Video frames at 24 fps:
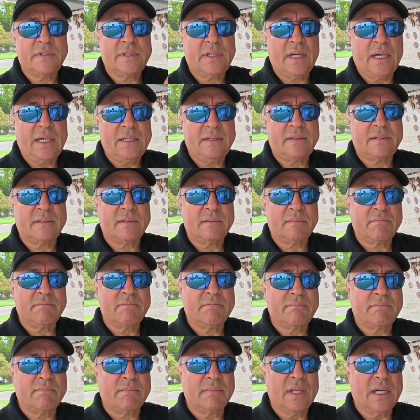taste
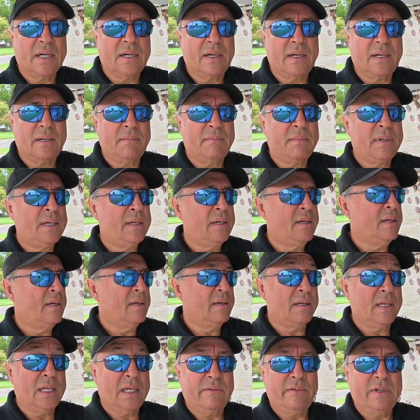
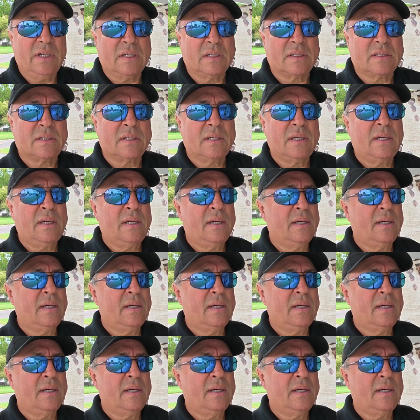levels.